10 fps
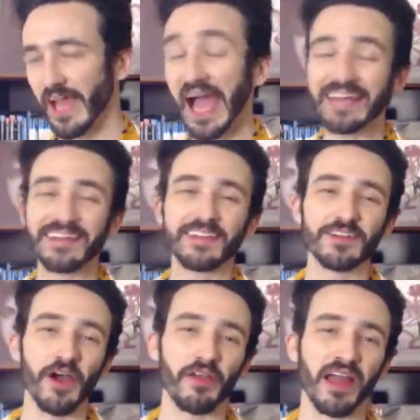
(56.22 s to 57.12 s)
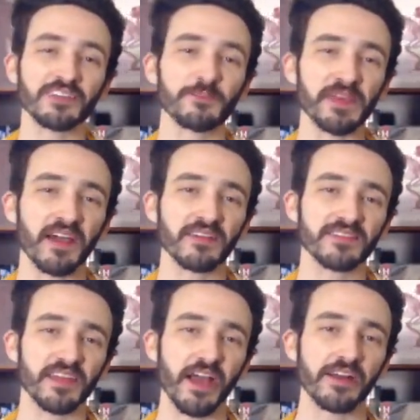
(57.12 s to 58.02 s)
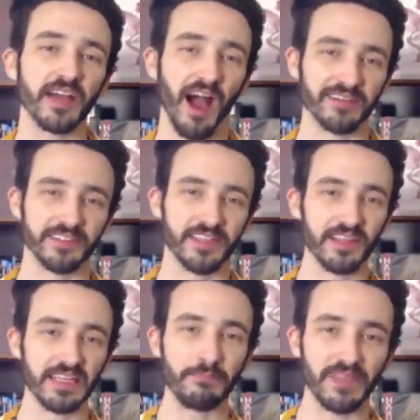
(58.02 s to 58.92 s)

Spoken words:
I didn't know that's because the gun constantly